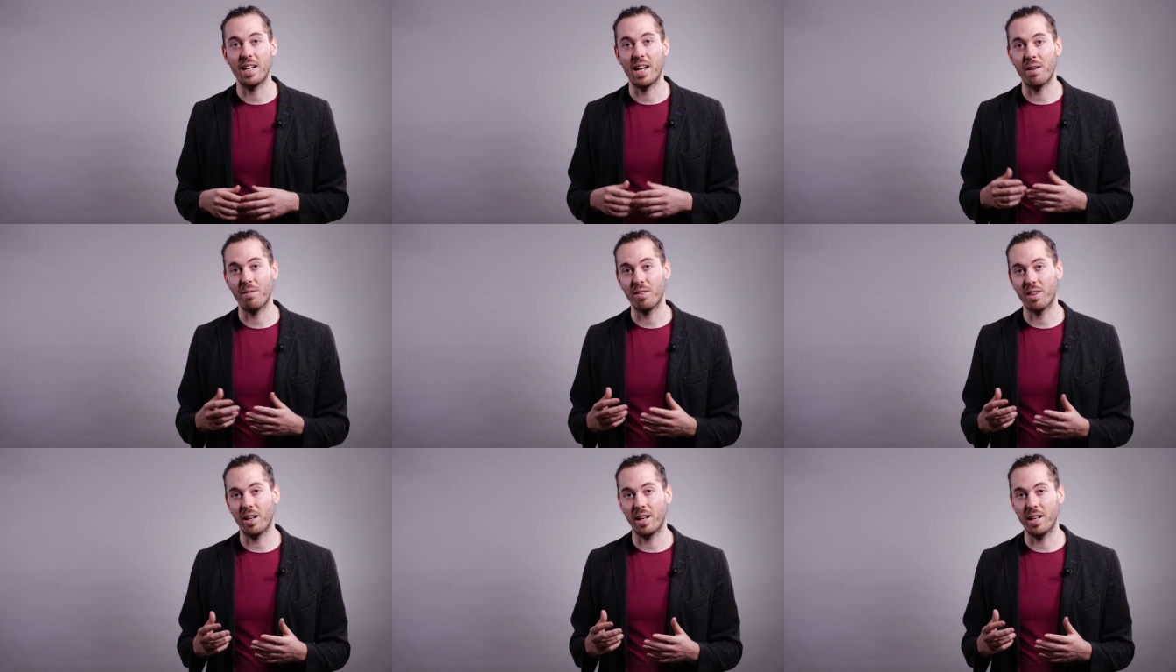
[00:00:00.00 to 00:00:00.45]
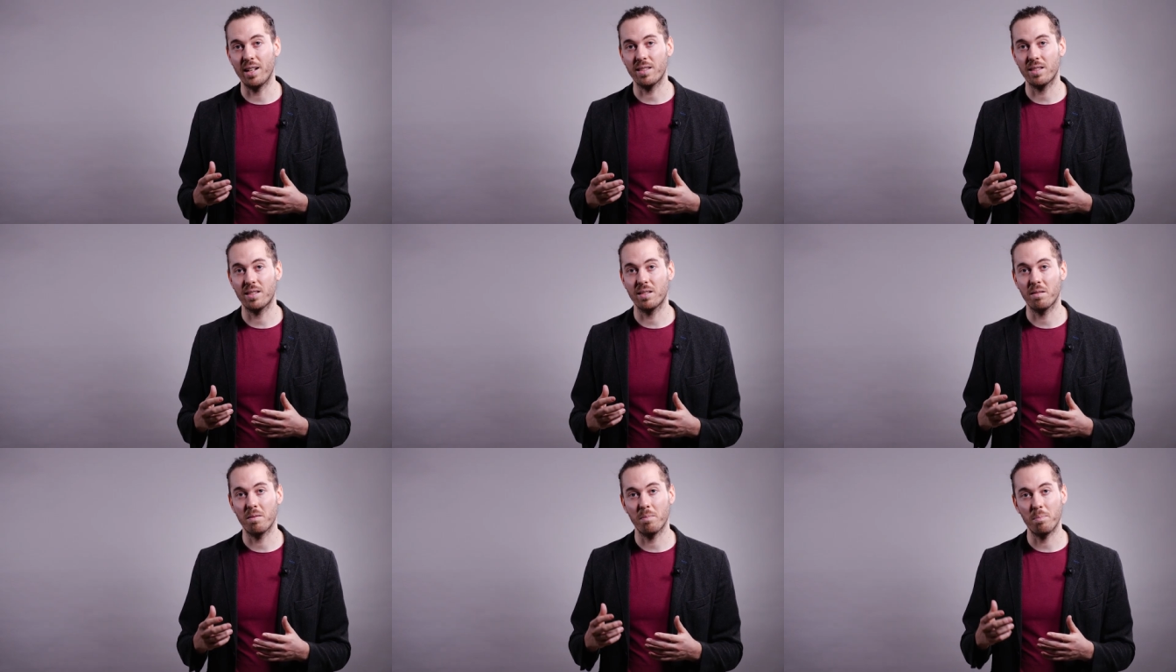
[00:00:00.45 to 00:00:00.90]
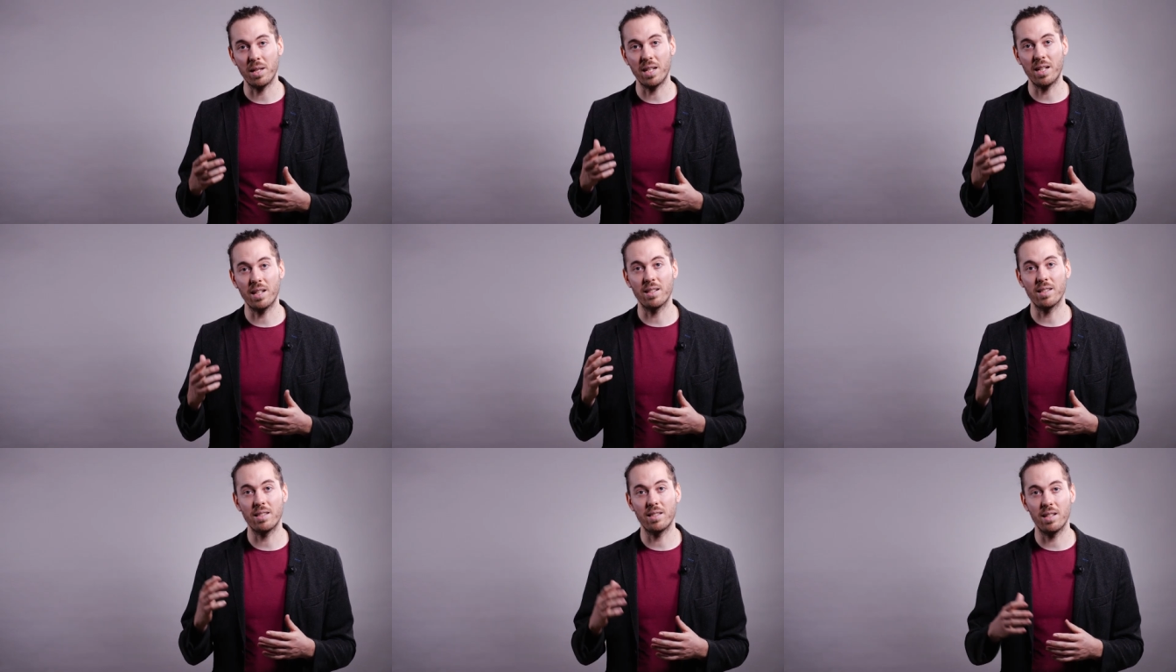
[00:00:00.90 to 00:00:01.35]
nevertheless be
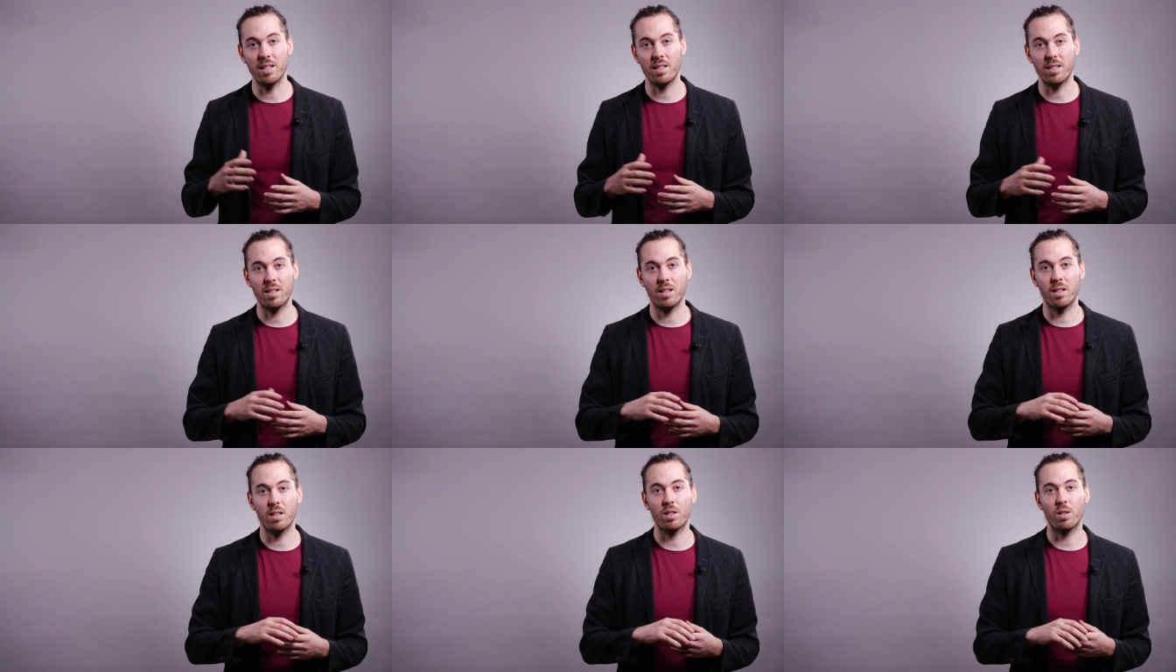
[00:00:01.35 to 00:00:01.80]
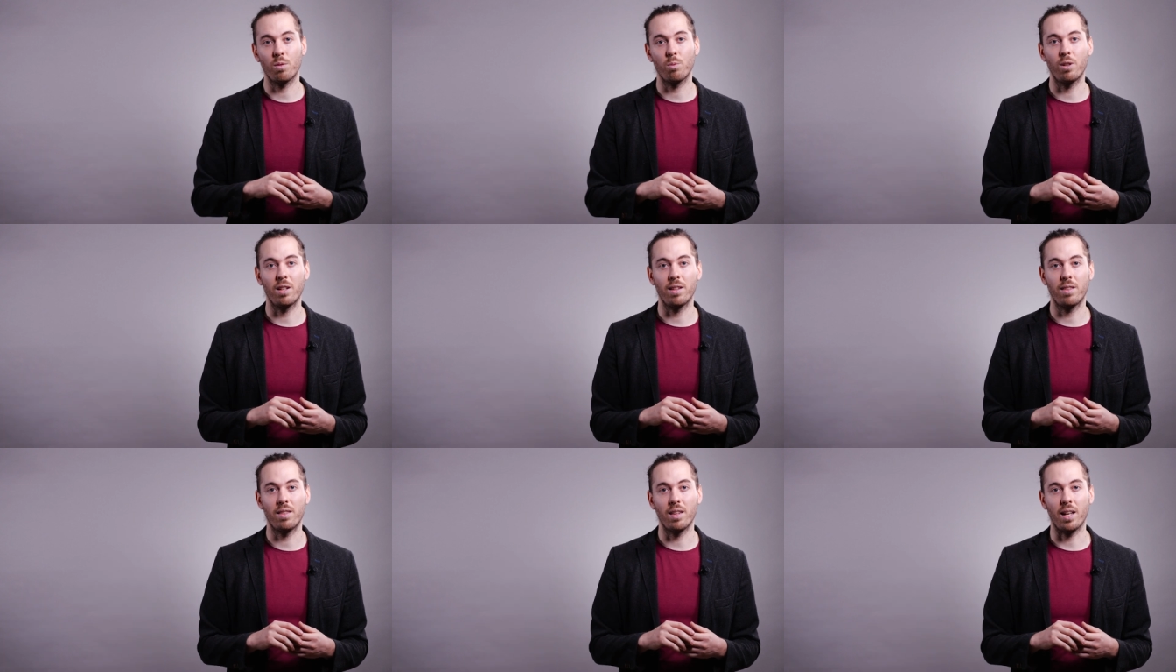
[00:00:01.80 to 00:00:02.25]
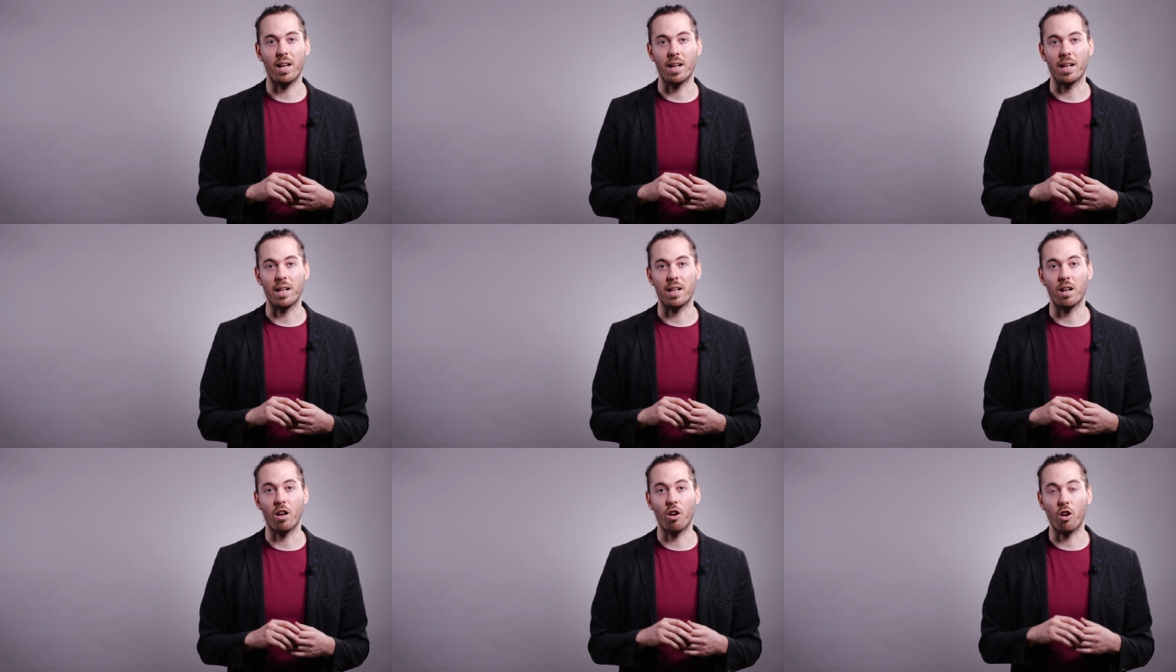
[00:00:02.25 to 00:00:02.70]
consistent with
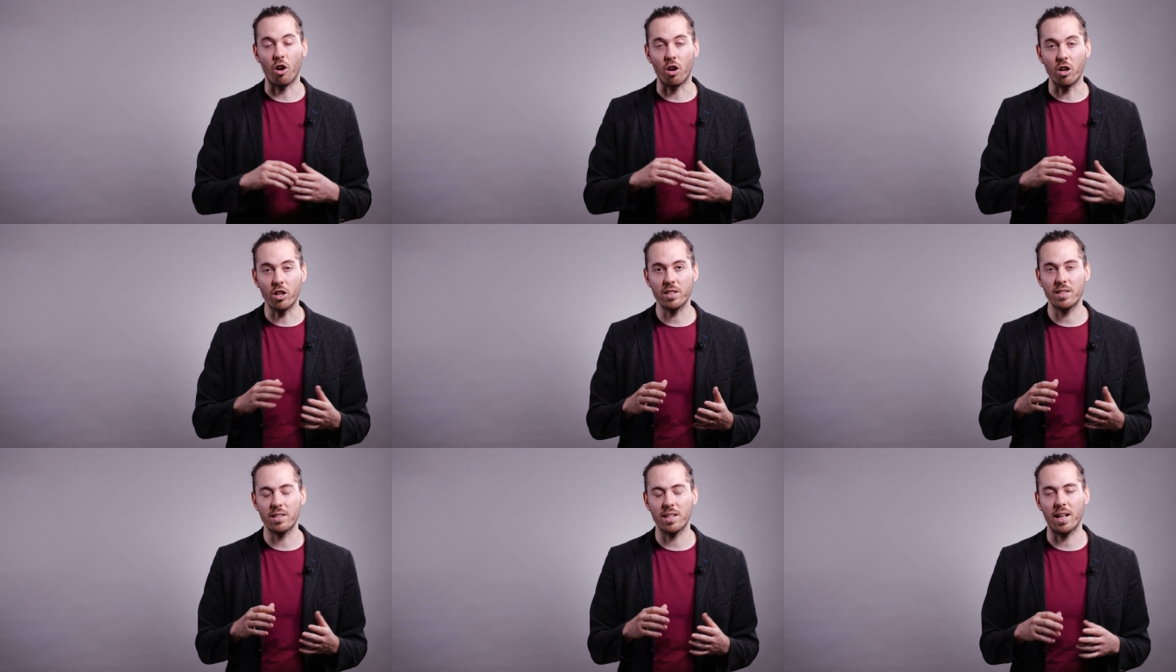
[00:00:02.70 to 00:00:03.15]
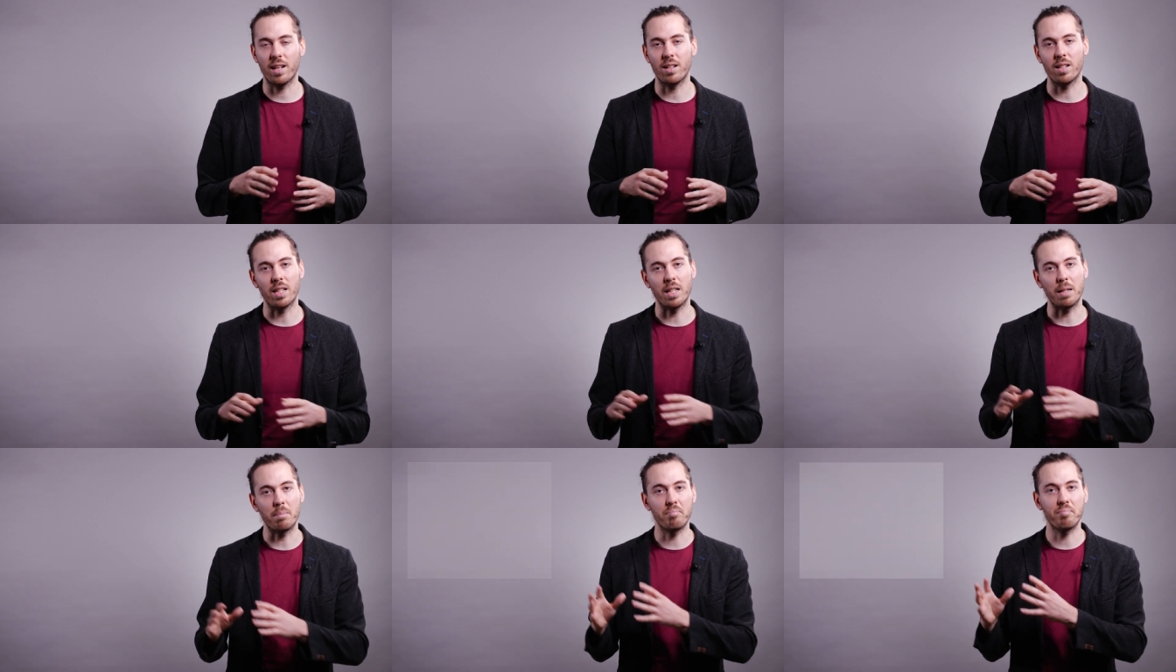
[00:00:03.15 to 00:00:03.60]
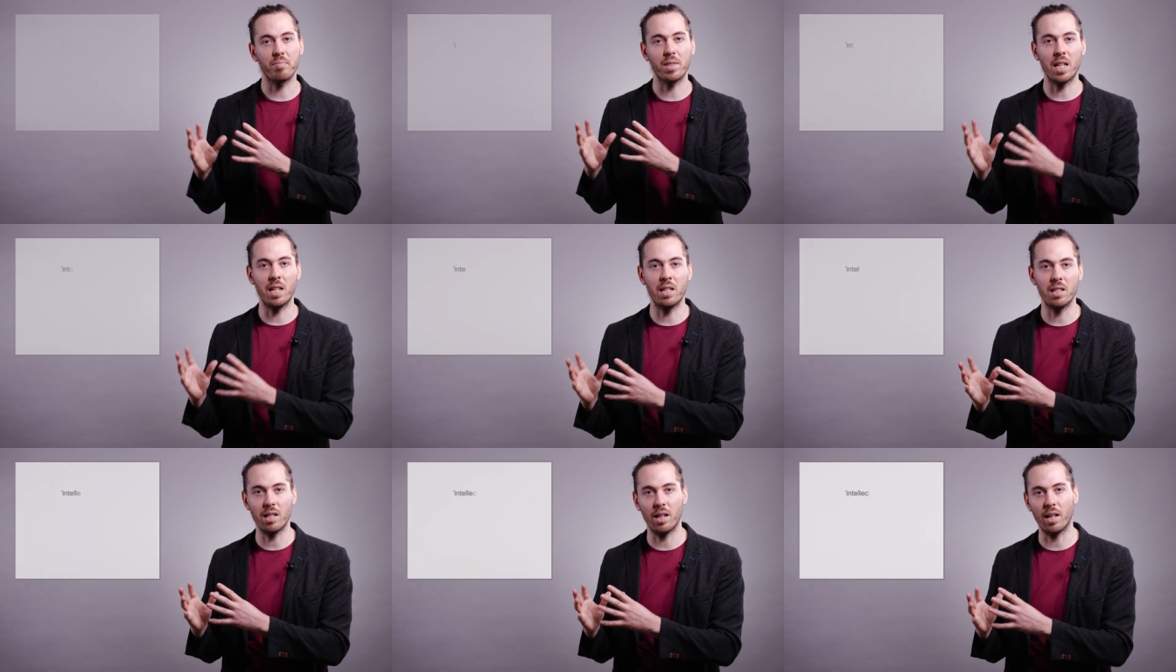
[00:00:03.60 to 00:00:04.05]
a long-standing
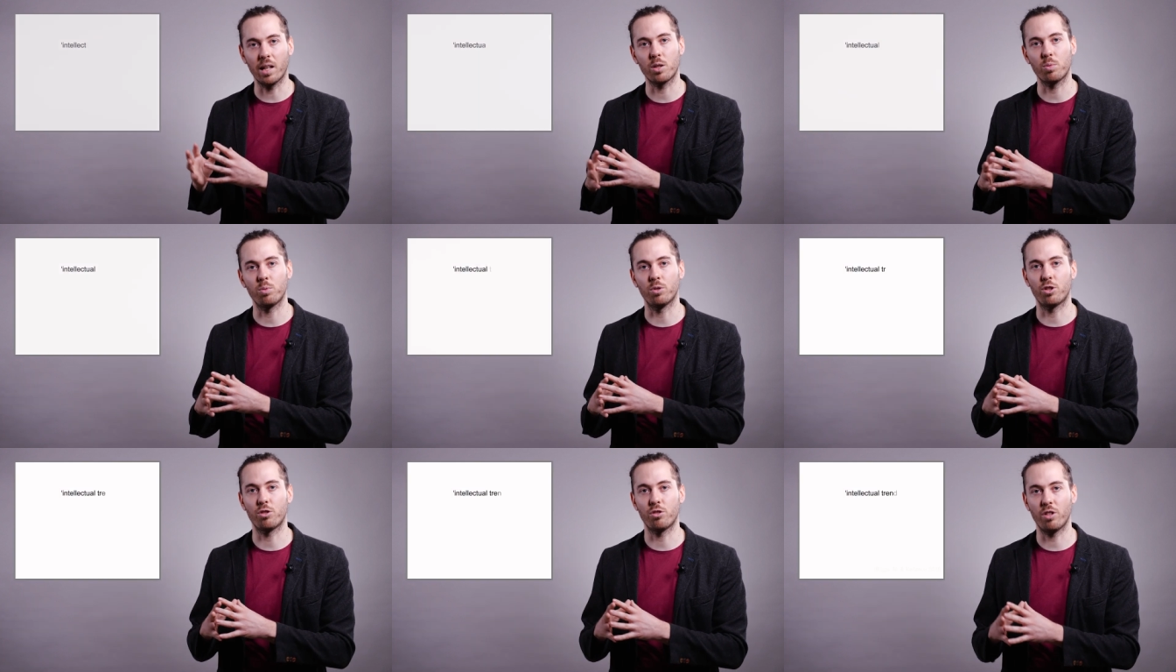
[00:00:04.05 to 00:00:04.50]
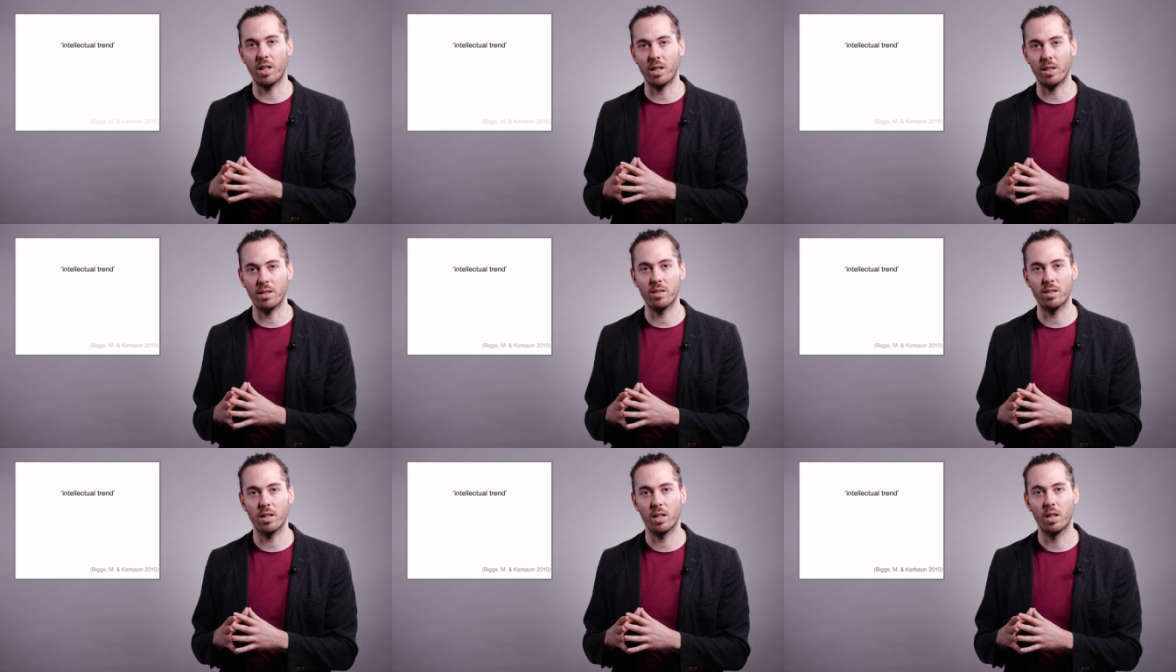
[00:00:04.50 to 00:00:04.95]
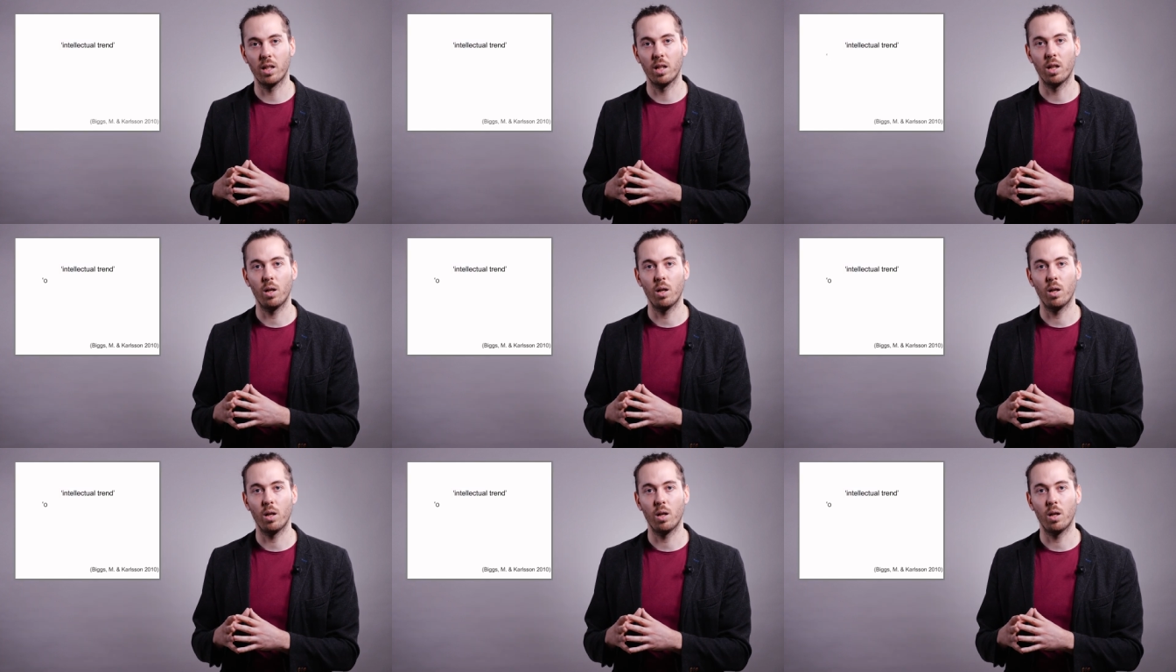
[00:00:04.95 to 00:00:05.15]
intellectual trend